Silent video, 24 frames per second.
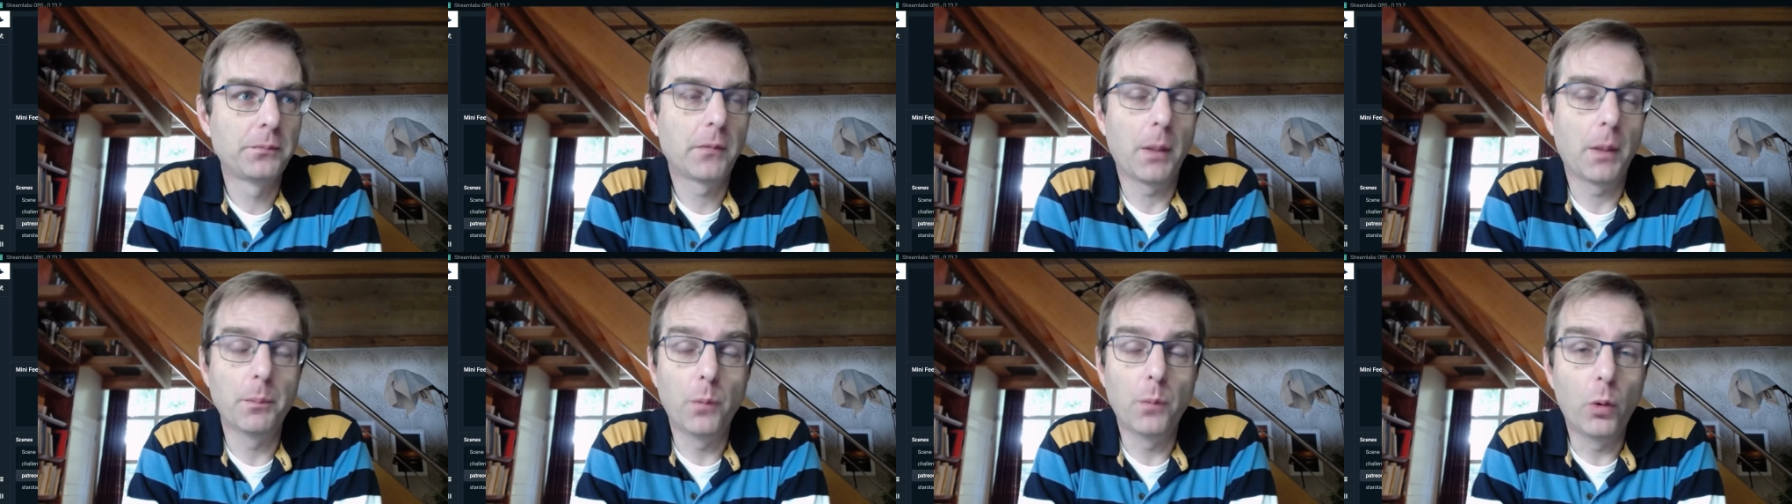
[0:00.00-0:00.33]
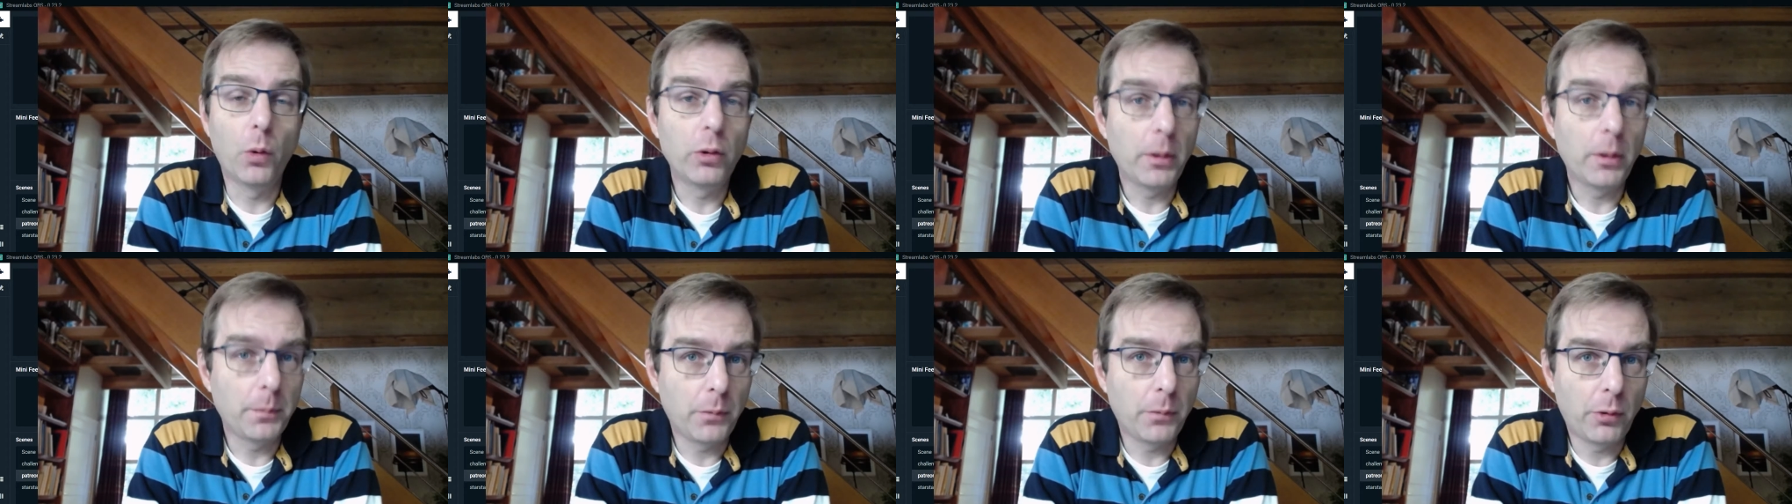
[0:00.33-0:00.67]

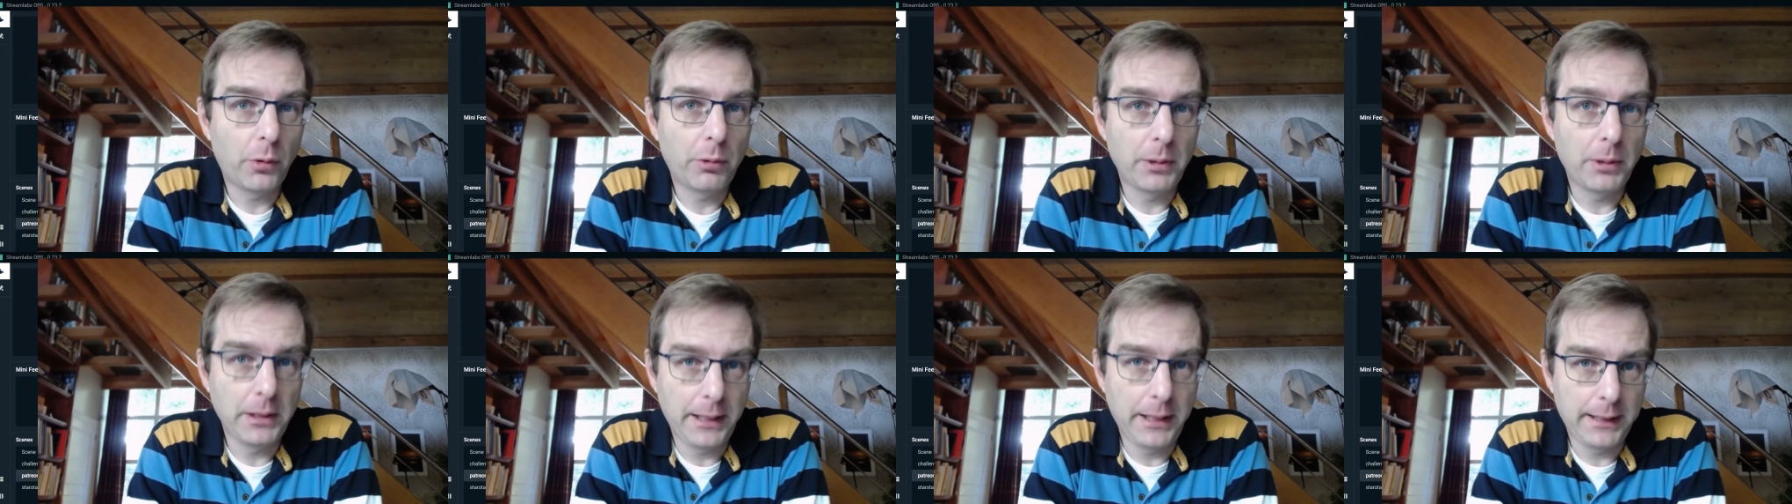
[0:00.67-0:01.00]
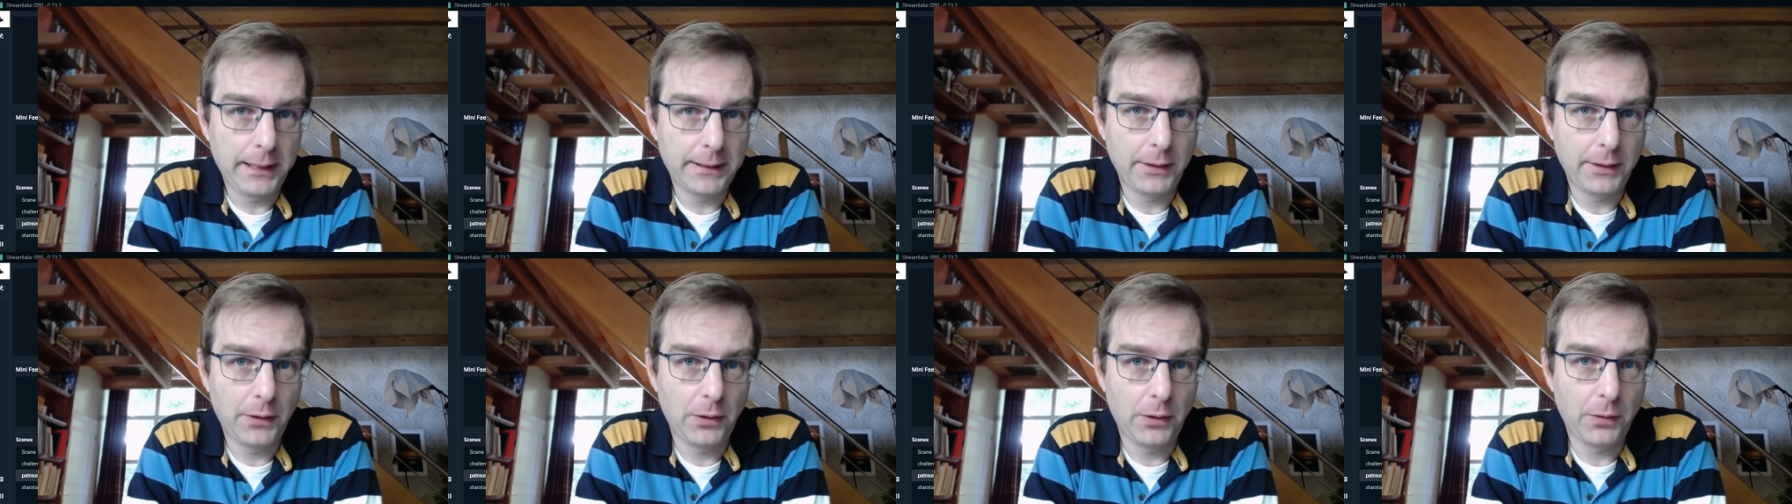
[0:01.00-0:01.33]
more and more
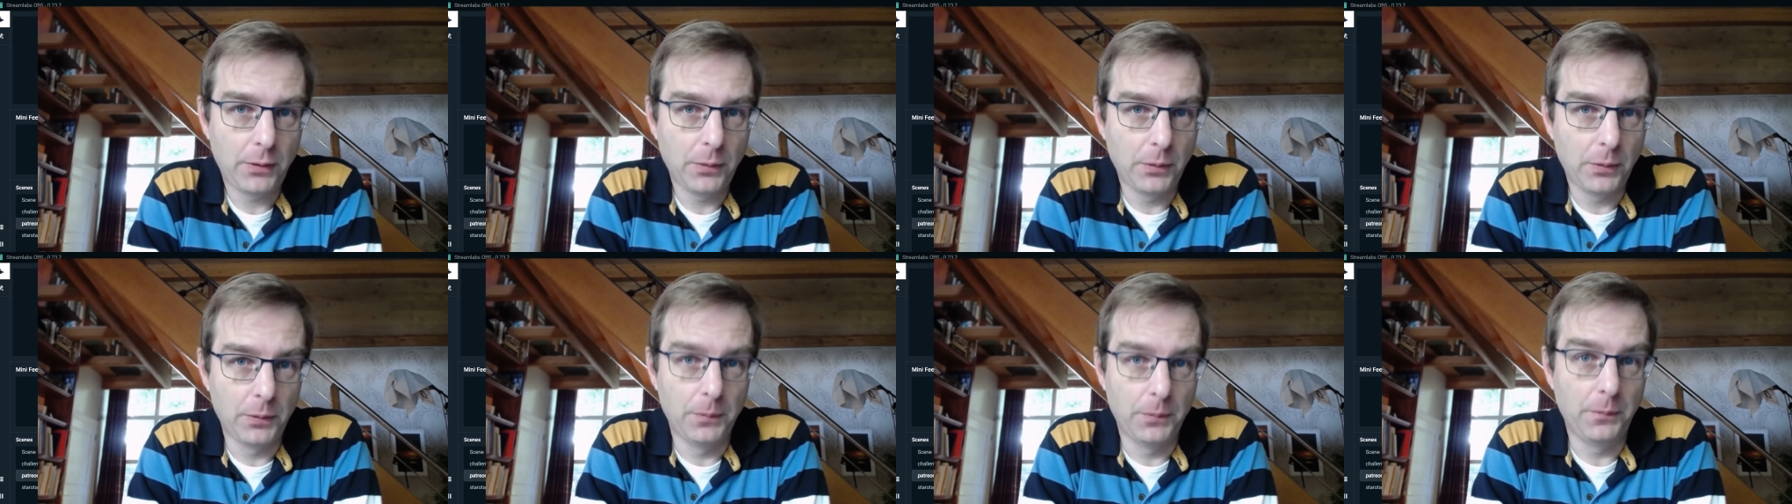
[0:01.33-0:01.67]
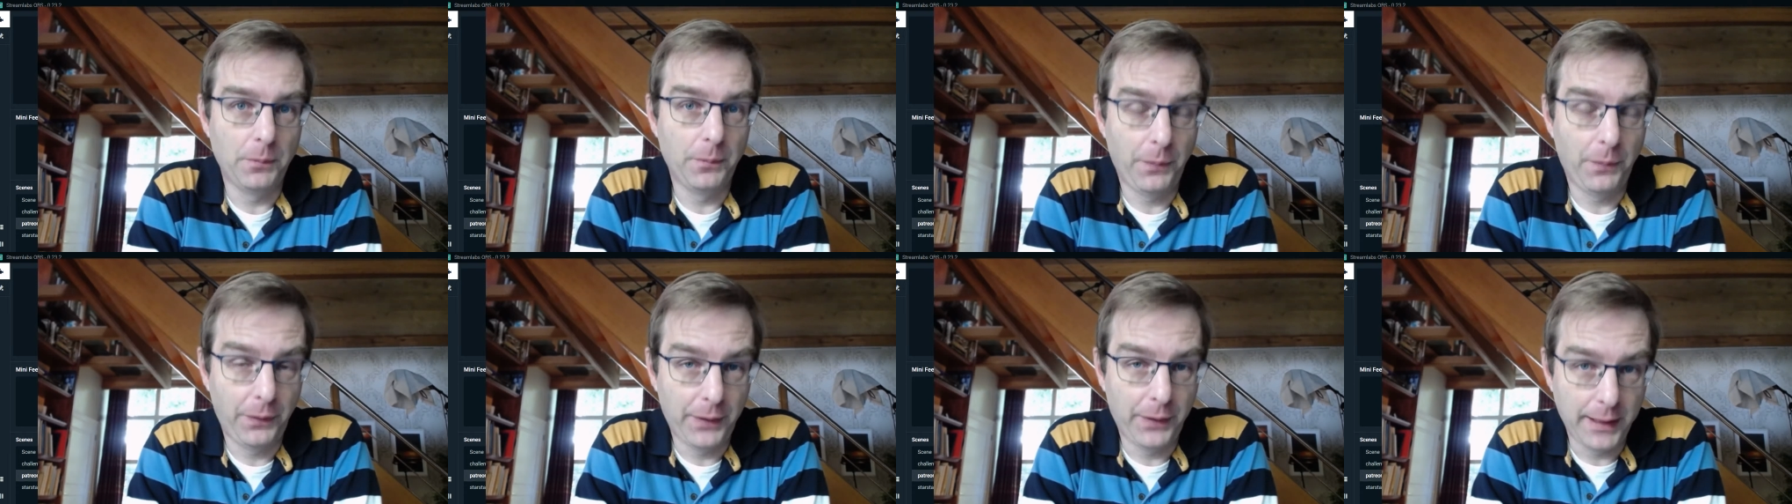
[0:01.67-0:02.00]
related to
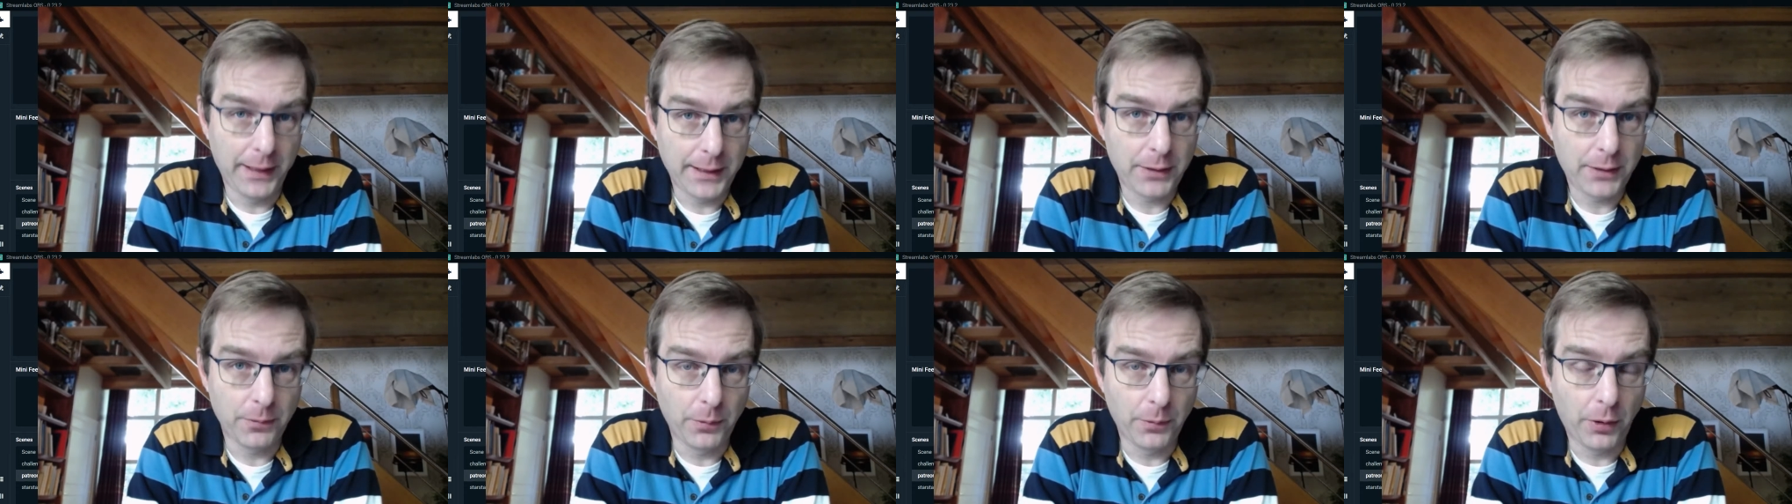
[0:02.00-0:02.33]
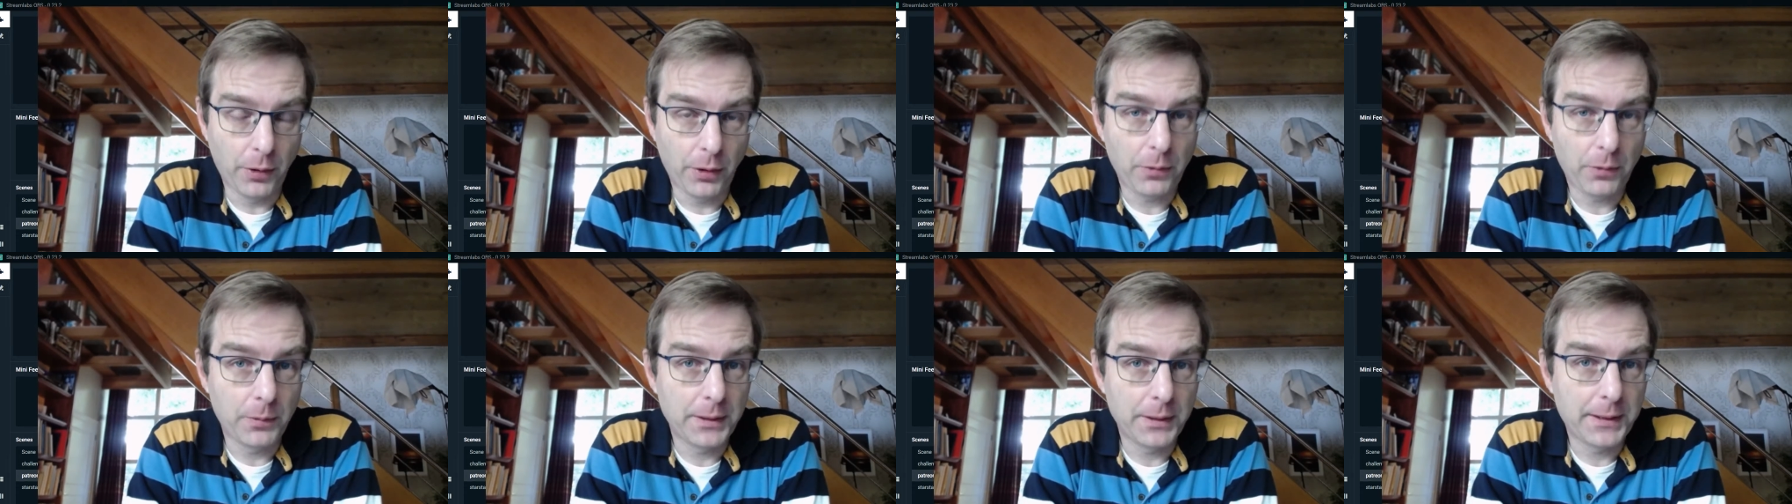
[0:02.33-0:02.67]
this
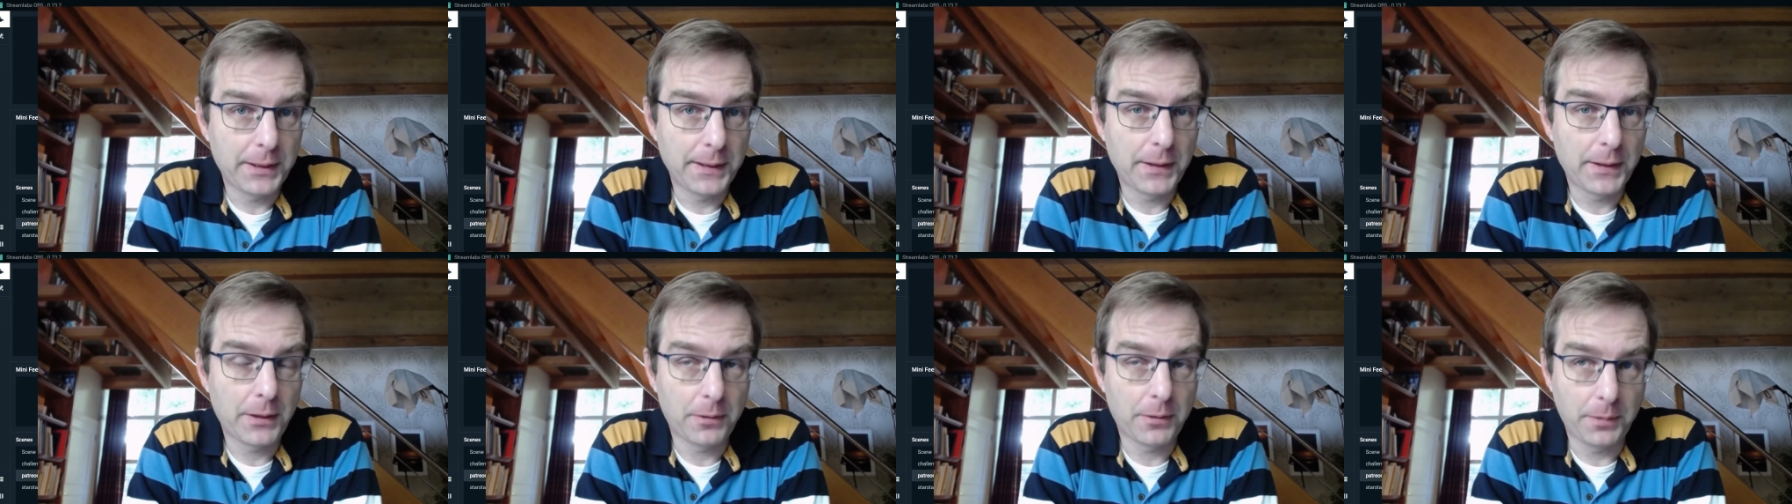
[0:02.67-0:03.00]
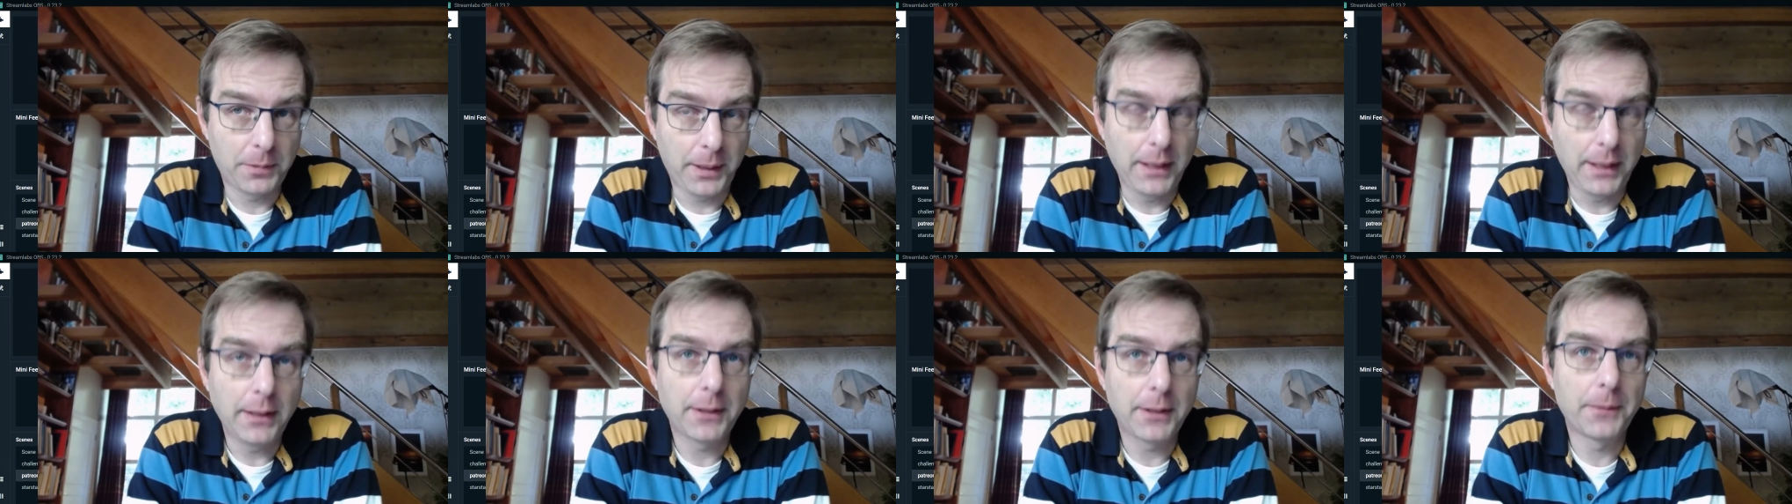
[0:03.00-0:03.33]
work, which is
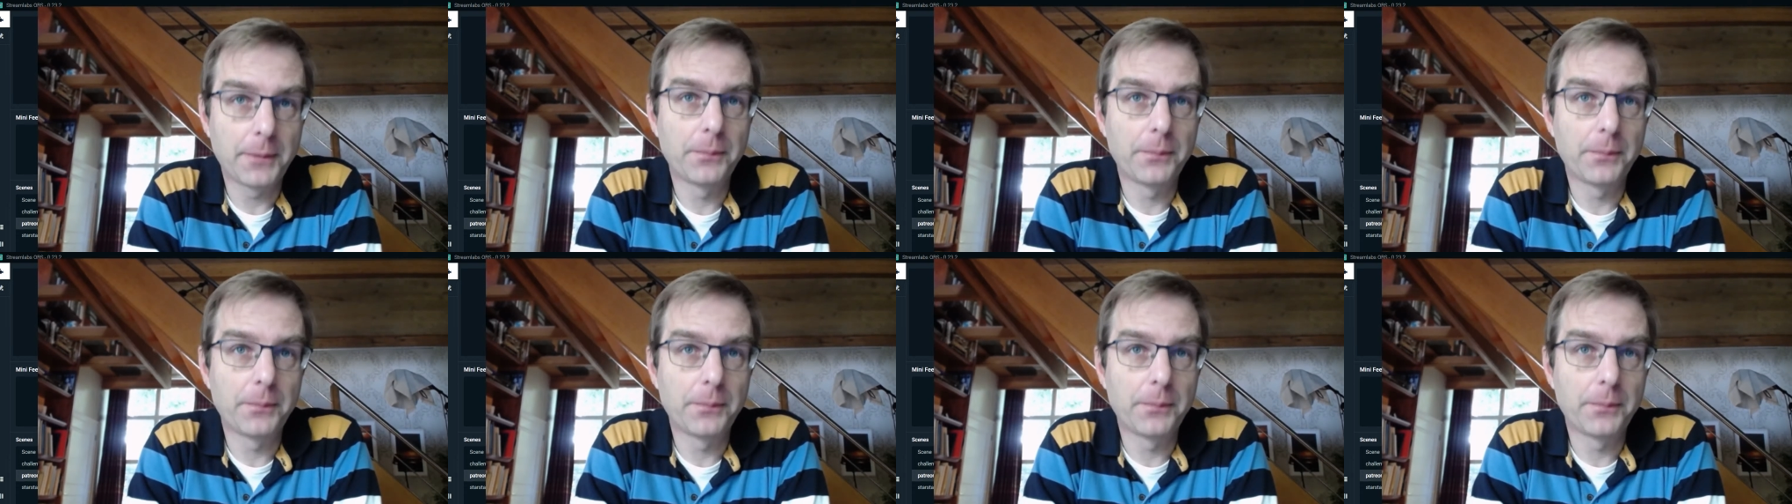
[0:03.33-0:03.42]
great.